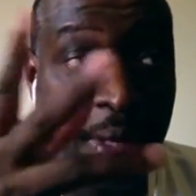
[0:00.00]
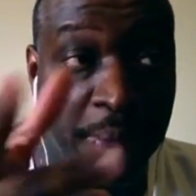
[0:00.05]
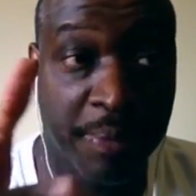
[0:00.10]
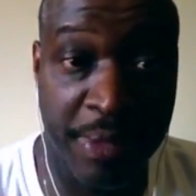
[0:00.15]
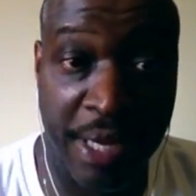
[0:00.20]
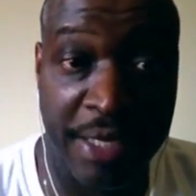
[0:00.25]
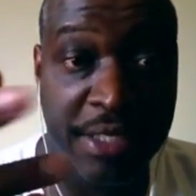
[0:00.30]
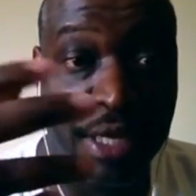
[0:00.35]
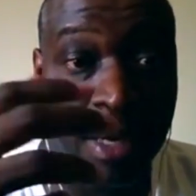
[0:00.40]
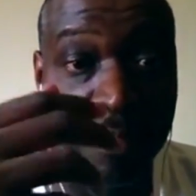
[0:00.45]

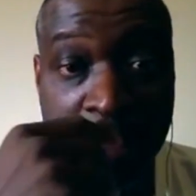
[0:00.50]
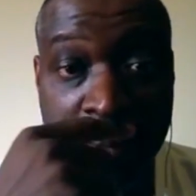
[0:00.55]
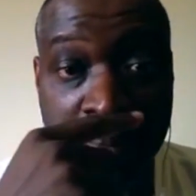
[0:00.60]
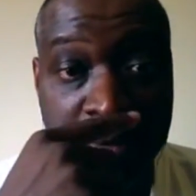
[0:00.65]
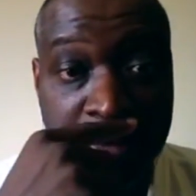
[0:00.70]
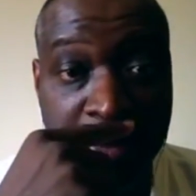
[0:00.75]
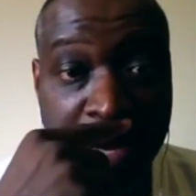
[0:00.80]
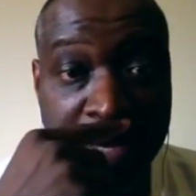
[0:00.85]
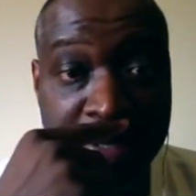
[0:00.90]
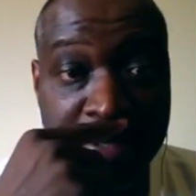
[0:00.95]
that's how
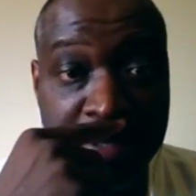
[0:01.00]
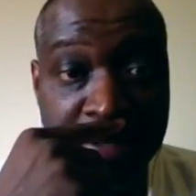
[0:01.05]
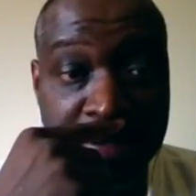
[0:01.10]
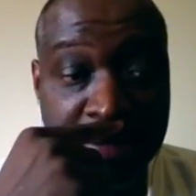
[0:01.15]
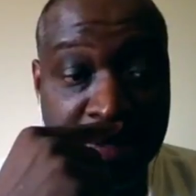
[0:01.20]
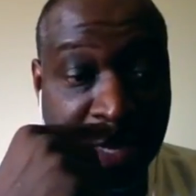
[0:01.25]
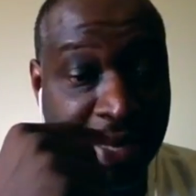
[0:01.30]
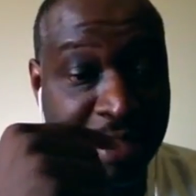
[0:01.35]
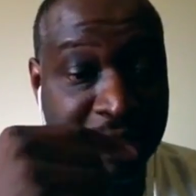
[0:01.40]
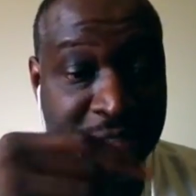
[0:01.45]
people dress.
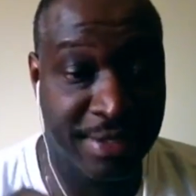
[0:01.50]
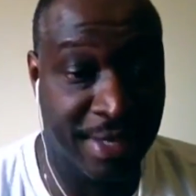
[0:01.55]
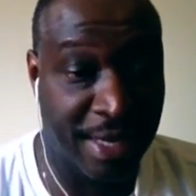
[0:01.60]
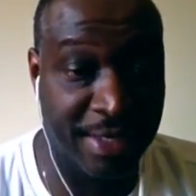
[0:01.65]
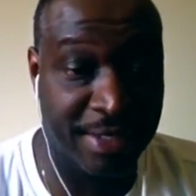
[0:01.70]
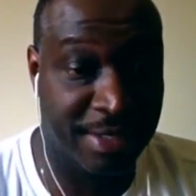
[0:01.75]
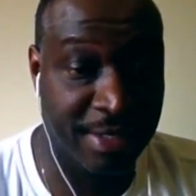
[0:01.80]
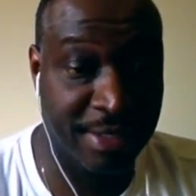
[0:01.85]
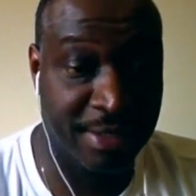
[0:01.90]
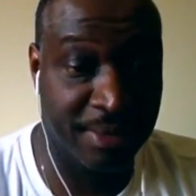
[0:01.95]

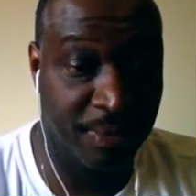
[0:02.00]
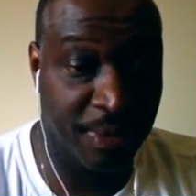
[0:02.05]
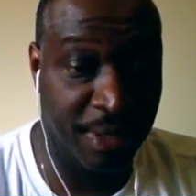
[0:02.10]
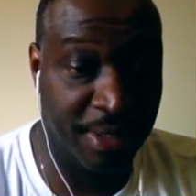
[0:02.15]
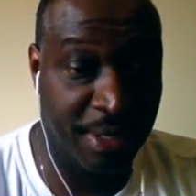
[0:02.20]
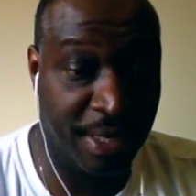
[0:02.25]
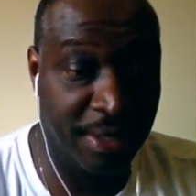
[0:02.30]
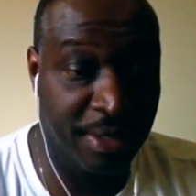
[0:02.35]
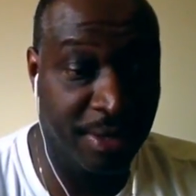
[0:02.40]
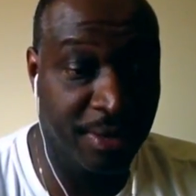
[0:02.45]
That's just
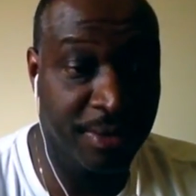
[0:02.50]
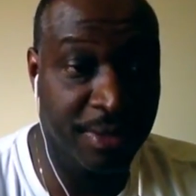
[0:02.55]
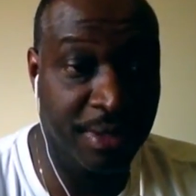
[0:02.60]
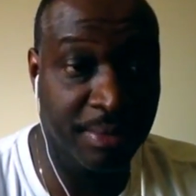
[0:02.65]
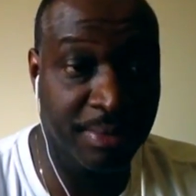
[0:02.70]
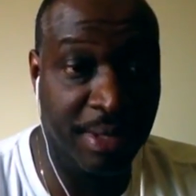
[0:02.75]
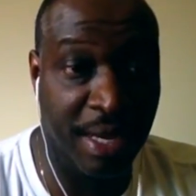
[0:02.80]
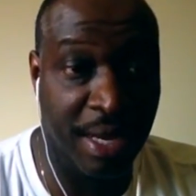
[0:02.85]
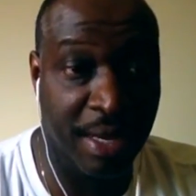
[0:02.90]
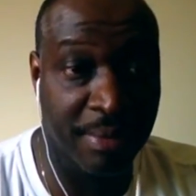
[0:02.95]
what they do
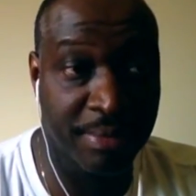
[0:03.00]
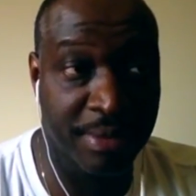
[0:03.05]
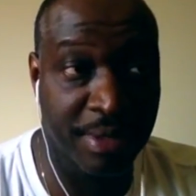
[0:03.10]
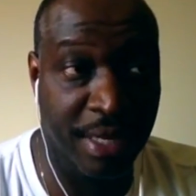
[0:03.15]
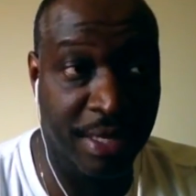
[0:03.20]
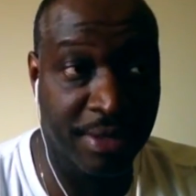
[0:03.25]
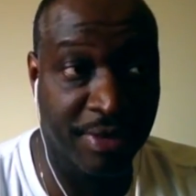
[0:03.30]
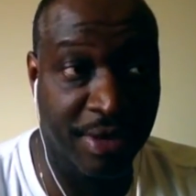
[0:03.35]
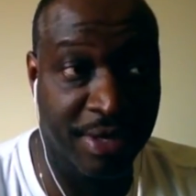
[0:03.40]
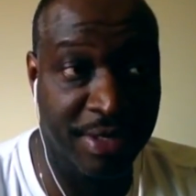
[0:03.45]
sometimes.
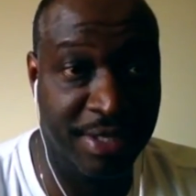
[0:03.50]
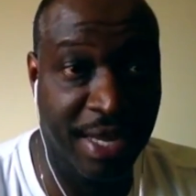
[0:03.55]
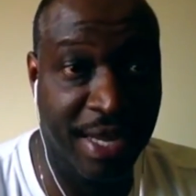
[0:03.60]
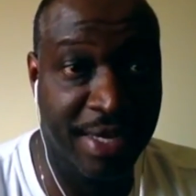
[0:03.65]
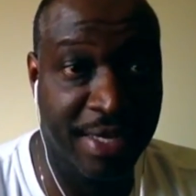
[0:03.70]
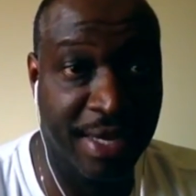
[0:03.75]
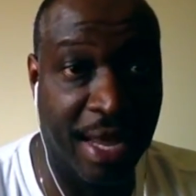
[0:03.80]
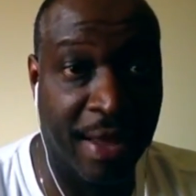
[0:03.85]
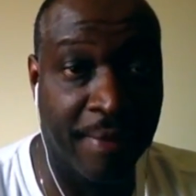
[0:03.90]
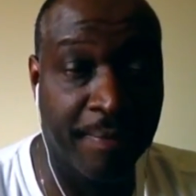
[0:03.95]
They dress
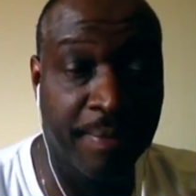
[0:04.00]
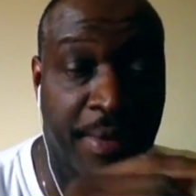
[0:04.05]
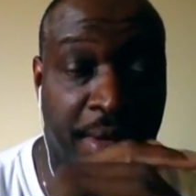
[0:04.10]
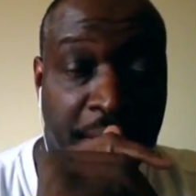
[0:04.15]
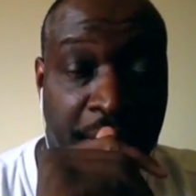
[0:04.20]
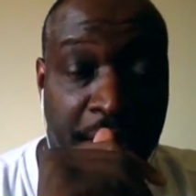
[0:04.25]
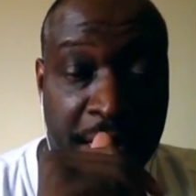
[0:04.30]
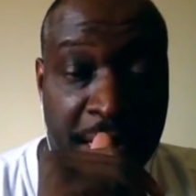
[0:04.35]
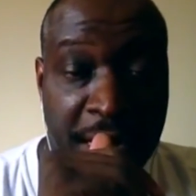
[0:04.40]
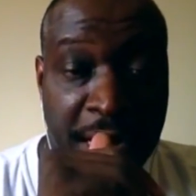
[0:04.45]
like that.
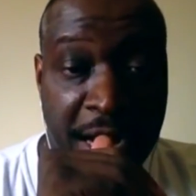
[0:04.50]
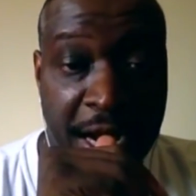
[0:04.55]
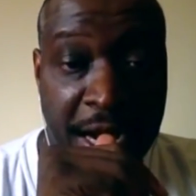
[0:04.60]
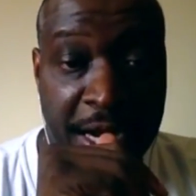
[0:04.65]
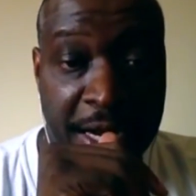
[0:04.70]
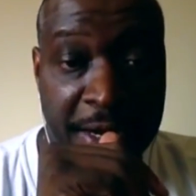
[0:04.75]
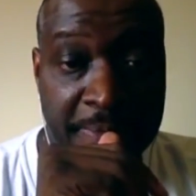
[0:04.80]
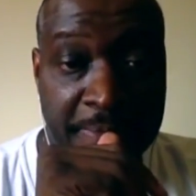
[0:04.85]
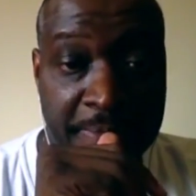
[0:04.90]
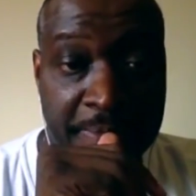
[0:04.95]

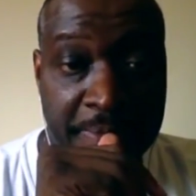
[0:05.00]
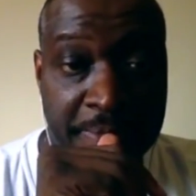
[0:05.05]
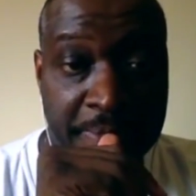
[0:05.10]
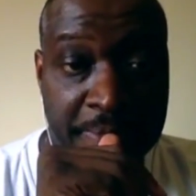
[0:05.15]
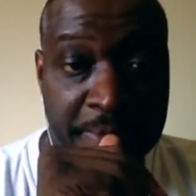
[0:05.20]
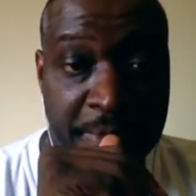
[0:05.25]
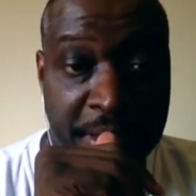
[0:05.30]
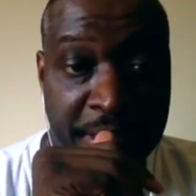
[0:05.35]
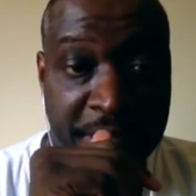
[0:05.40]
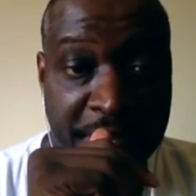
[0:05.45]

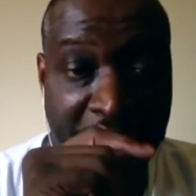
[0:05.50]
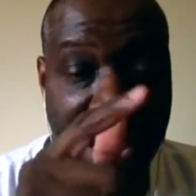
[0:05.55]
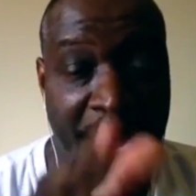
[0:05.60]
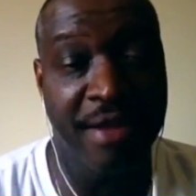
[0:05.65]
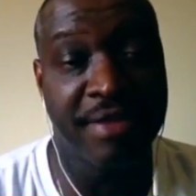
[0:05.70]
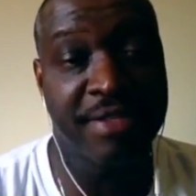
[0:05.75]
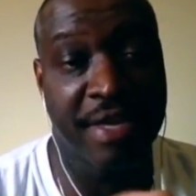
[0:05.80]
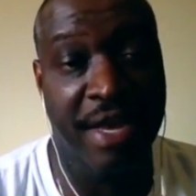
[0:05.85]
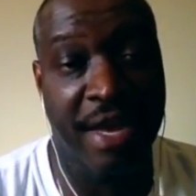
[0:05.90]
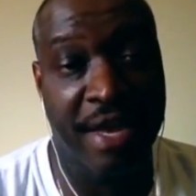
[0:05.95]
The
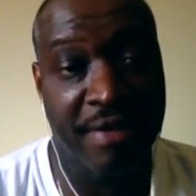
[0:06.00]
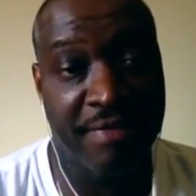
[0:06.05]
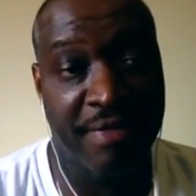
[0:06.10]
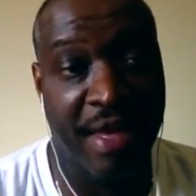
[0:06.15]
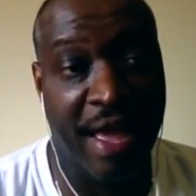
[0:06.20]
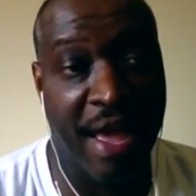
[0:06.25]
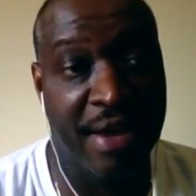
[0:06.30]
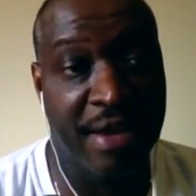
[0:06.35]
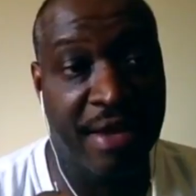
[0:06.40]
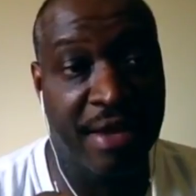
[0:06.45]
downside of
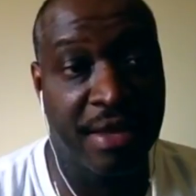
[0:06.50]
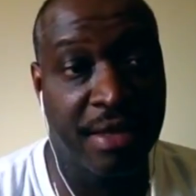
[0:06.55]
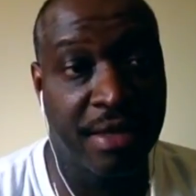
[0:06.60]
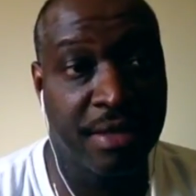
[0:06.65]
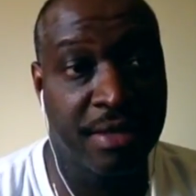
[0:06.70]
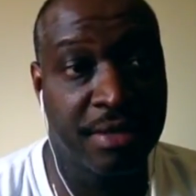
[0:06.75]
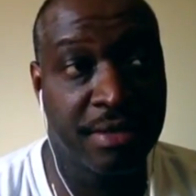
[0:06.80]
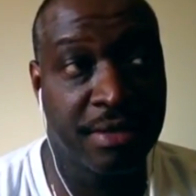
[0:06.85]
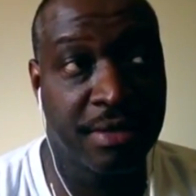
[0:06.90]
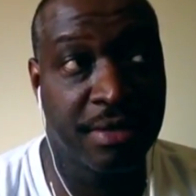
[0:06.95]
that
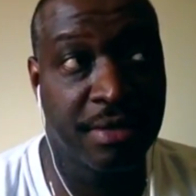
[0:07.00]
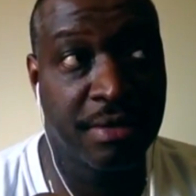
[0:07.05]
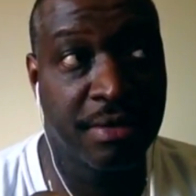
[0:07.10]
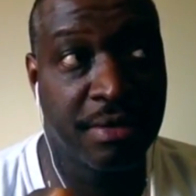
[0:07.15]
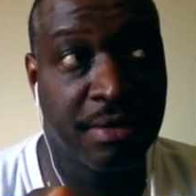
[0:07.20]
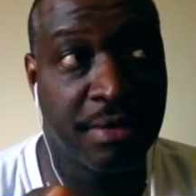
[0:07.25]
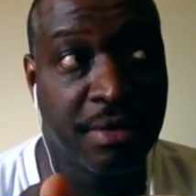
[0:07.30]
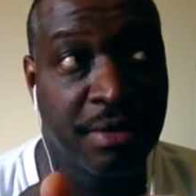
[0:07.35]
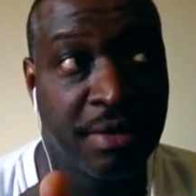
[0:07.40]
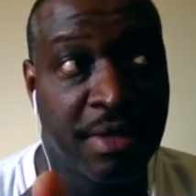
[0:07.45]
is
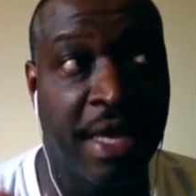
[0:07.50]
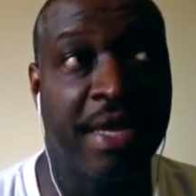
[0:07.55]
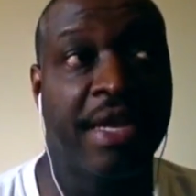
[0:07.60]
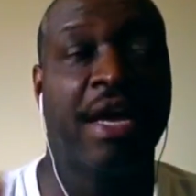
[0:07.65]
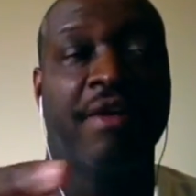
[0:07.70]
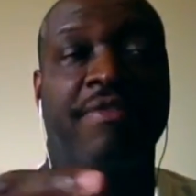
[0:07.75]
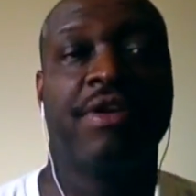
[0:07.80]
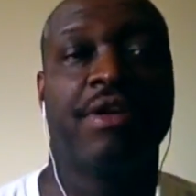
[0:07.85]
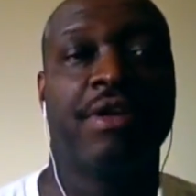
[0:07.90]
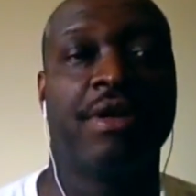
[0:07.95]
they
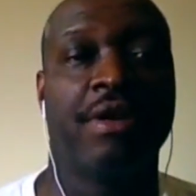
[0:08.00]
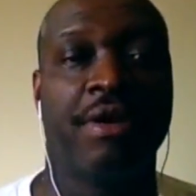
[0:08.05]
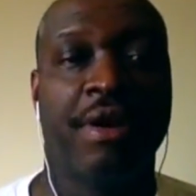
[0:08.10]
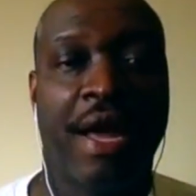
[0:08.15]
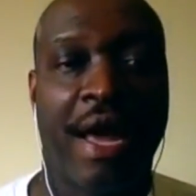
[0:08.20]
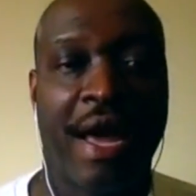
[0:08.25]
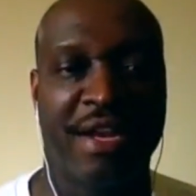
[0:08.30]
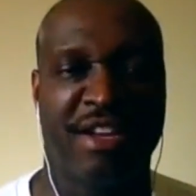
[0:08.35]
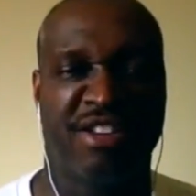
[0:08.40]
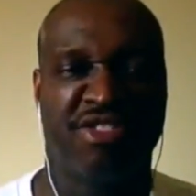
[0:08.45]
never learn
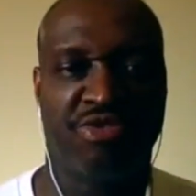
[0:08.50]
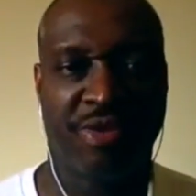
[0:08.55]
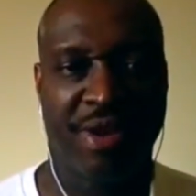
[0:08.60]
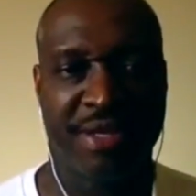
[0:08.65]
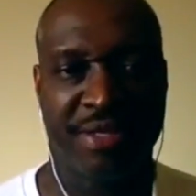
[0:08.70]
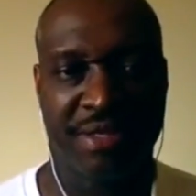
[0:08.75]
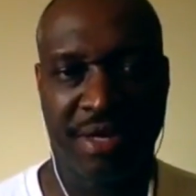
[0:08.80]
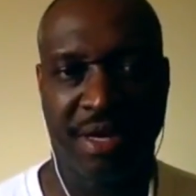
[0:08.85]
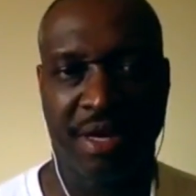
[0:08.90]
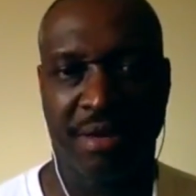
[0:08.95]
how to
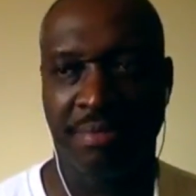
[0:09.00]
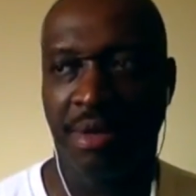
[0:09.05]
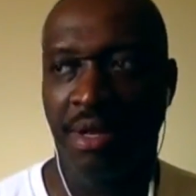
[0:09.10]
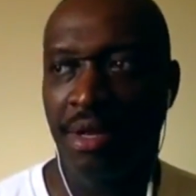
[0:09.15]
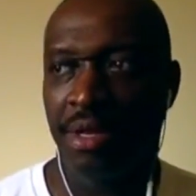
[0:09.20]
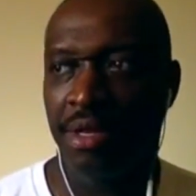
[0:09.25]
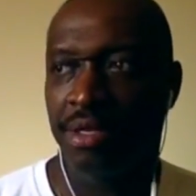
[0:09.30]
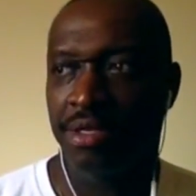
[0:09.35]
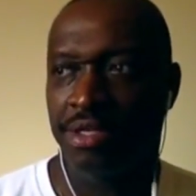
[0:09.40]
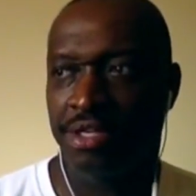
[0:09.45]
dress up.
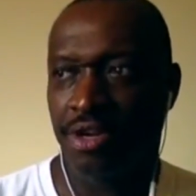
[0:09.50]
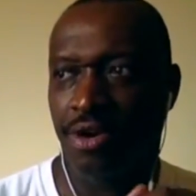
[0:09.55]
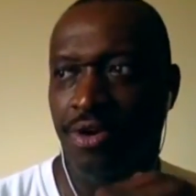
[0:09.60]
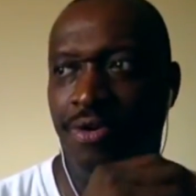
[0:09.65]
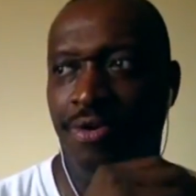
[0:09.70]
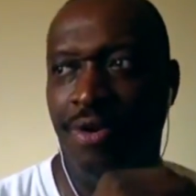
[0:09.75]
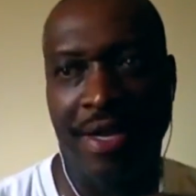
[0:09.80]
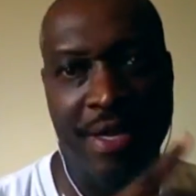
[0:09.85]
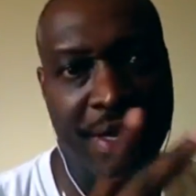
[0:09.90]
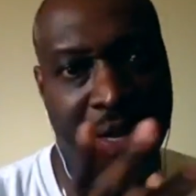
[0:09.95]

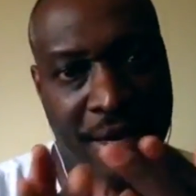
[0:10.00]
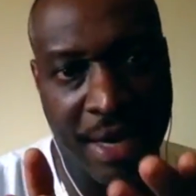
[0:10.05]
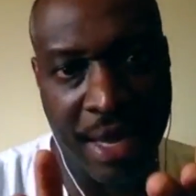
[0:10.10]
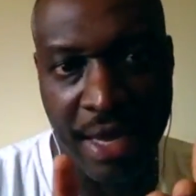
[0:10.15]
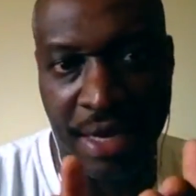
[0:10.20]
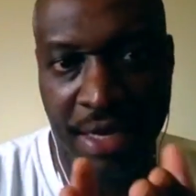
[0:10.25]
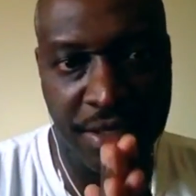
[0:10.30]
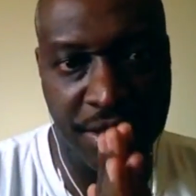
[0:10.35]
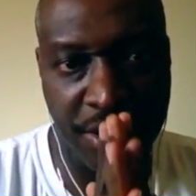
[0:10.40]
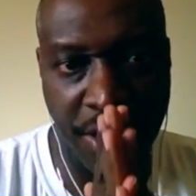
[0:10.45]
So, and
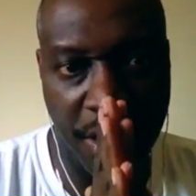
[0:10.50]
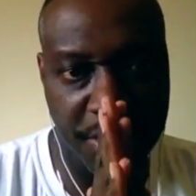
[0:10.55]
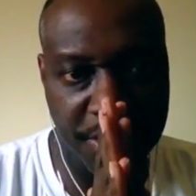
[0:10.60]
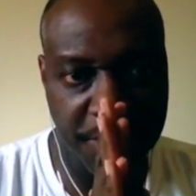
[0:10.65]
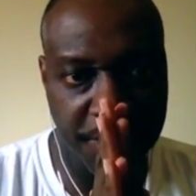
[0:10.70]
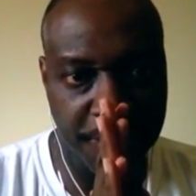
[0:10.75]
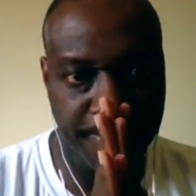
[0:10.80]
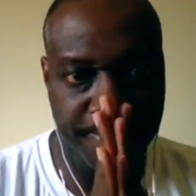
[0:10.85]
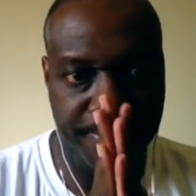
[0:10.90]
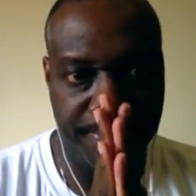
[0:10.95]
ladies, y'all
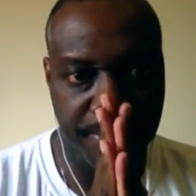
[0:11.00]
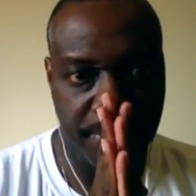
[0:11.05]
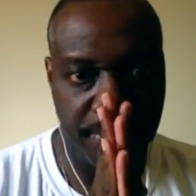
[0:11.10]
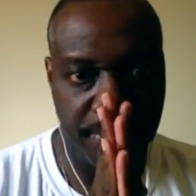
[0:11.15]
too,